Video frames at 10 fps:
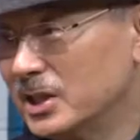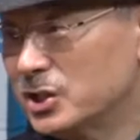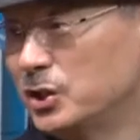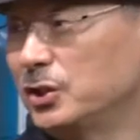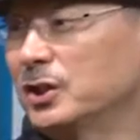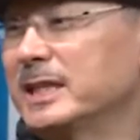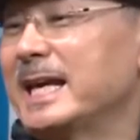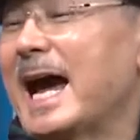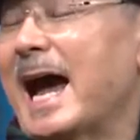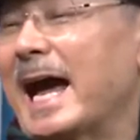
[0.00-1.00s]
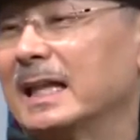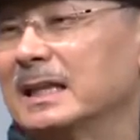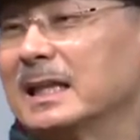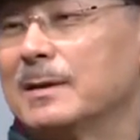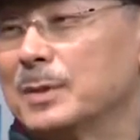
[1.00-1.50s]
that you expected
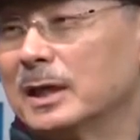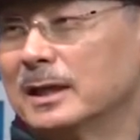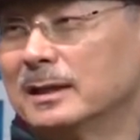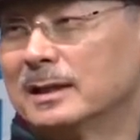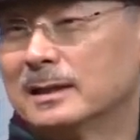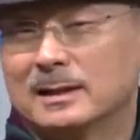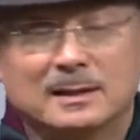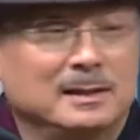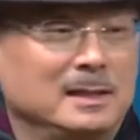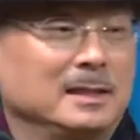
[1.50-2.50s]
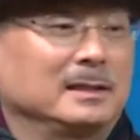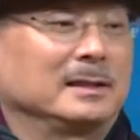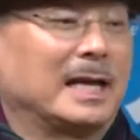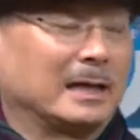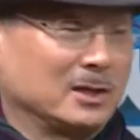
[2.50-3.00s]
isn't actualized,
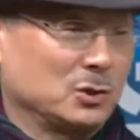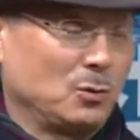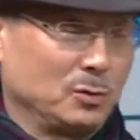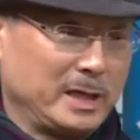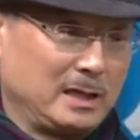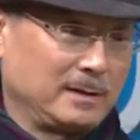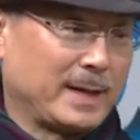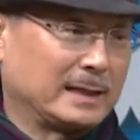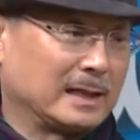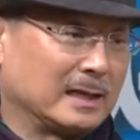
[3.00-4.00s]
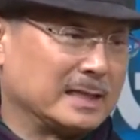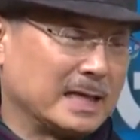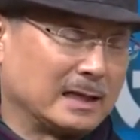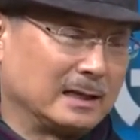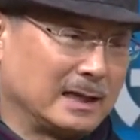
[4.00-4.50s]
you will say that you suffered a
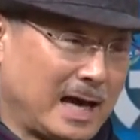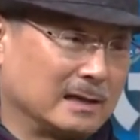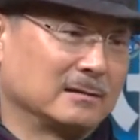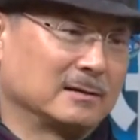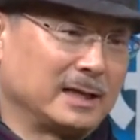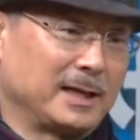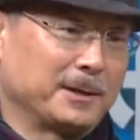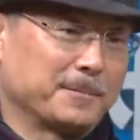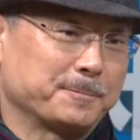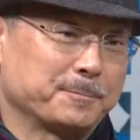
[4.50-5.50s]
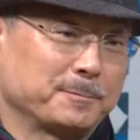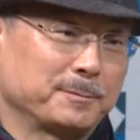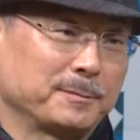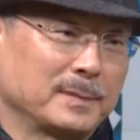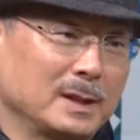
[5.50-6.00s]
loss.
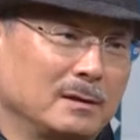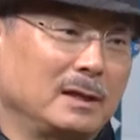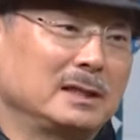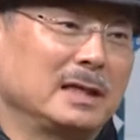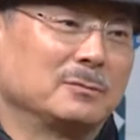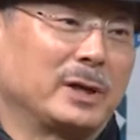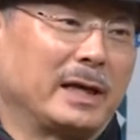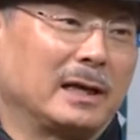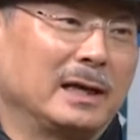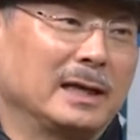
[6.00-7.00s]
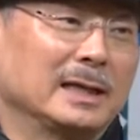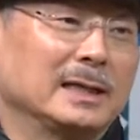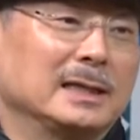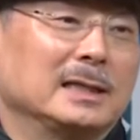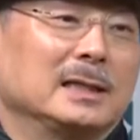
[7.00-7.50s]
Since this is the case,
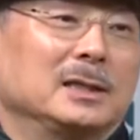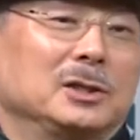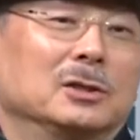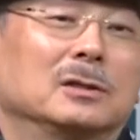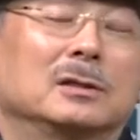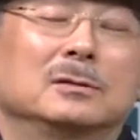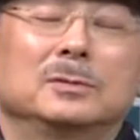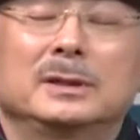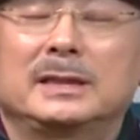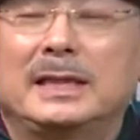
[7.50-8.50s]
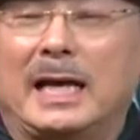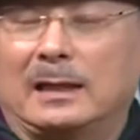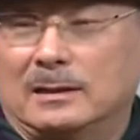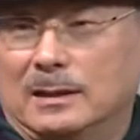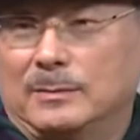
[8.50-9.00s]
whenever you
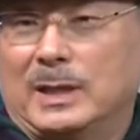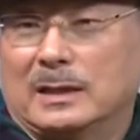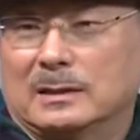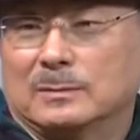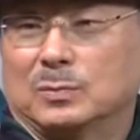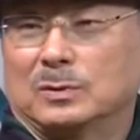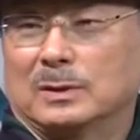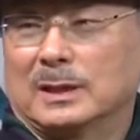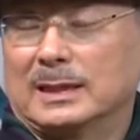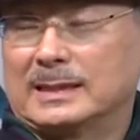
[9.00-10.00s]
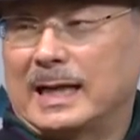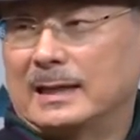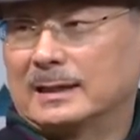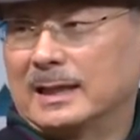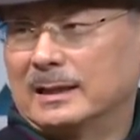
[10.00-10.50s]
are buying Atomy
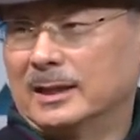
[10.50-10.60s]
products,